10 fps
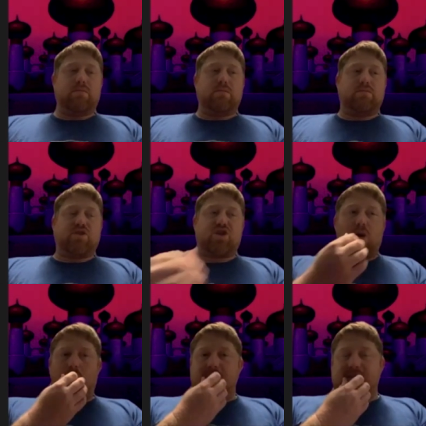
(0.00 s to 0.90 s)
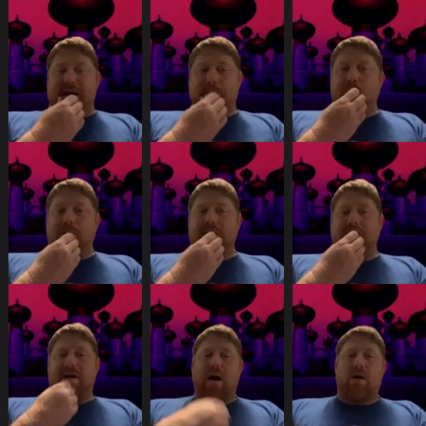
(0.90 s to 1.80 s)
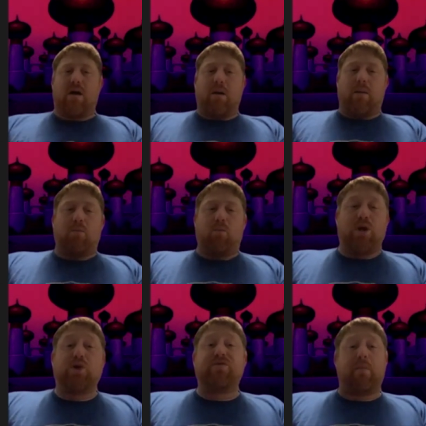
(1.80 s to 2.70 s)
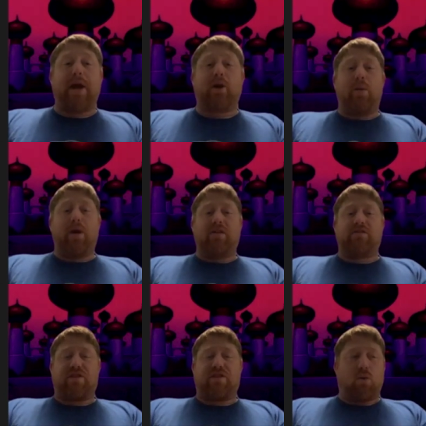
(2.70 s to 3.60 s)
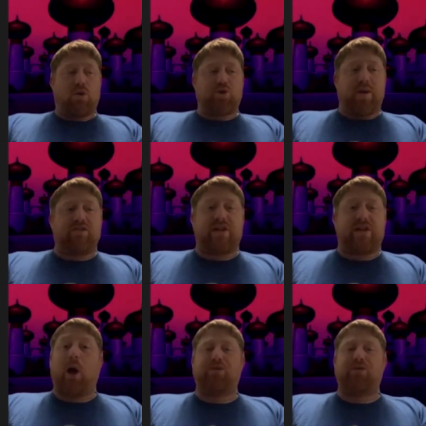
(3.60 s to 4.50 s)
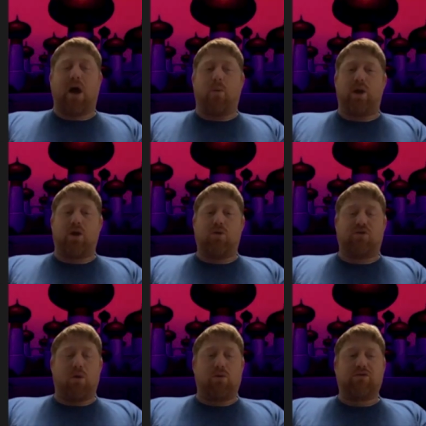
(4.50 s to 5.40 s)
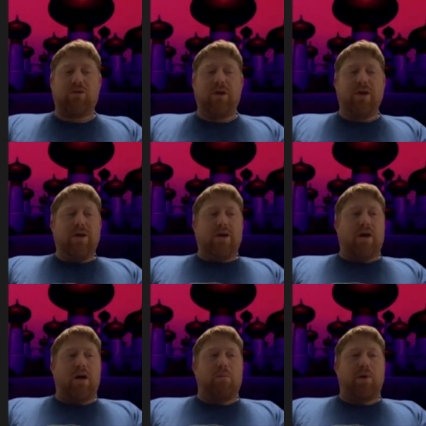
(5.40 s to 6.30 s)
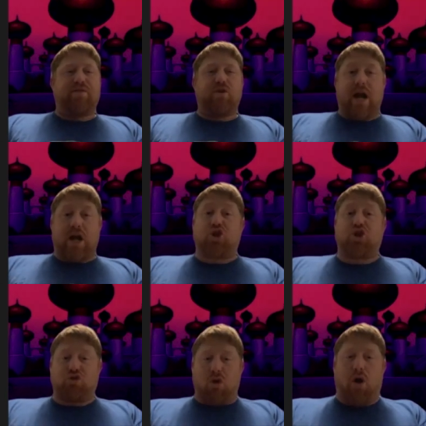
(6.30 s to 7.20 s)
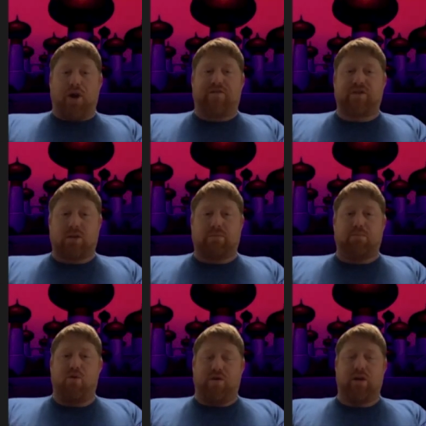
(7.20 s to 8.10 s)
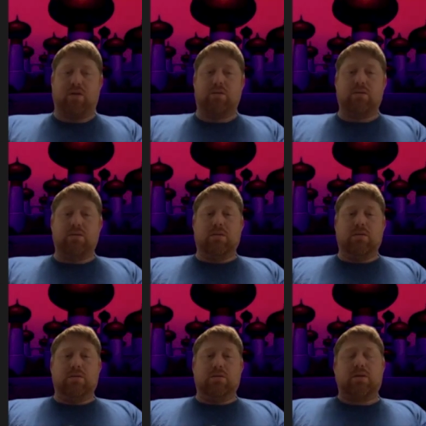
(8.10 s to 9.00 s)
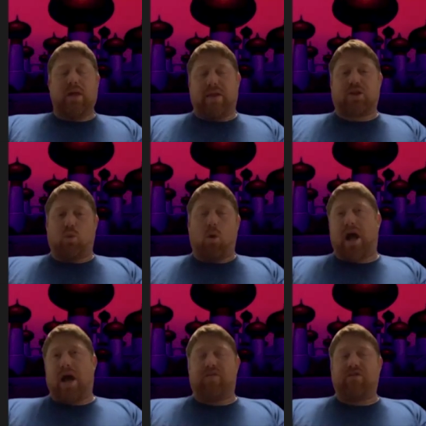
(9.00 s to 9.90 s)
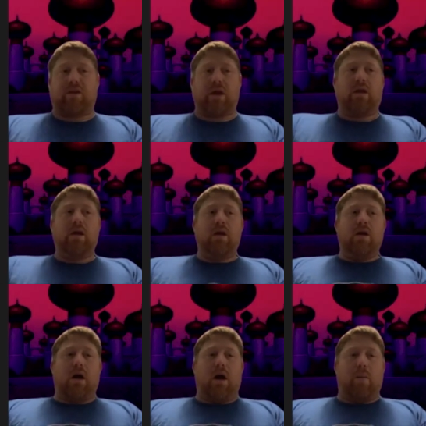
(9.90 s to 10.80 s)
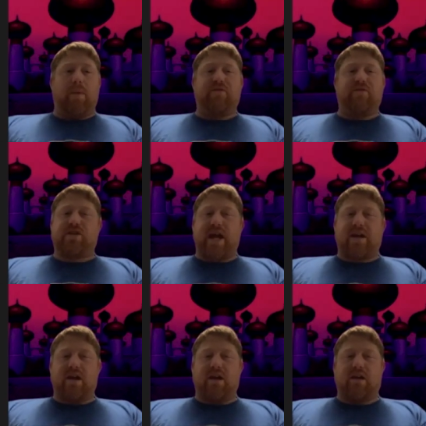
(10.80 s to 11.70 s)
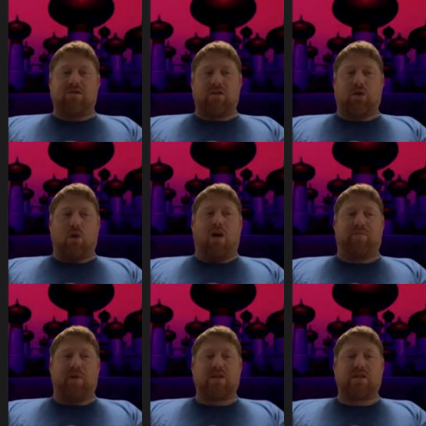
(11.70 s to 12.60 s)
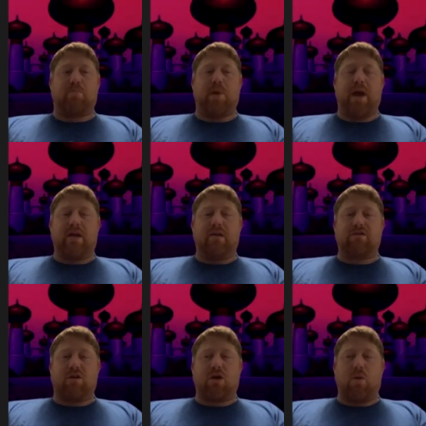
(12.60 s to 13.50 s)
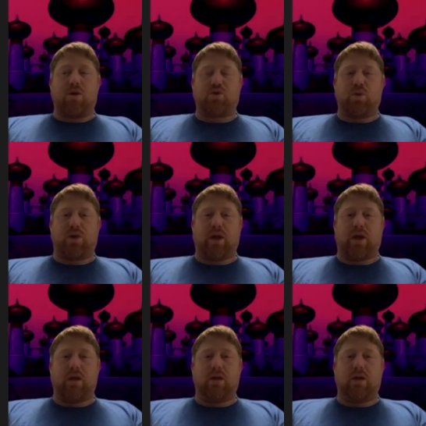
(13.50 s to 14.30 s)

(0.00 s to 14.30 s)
So at that point, we do have the micro minis, the thin orange bands. That helps a lot. We can use those. But if you're not strong enough to move it, then that's one, obviously. And if your technique is a little off, because the bands are going to really,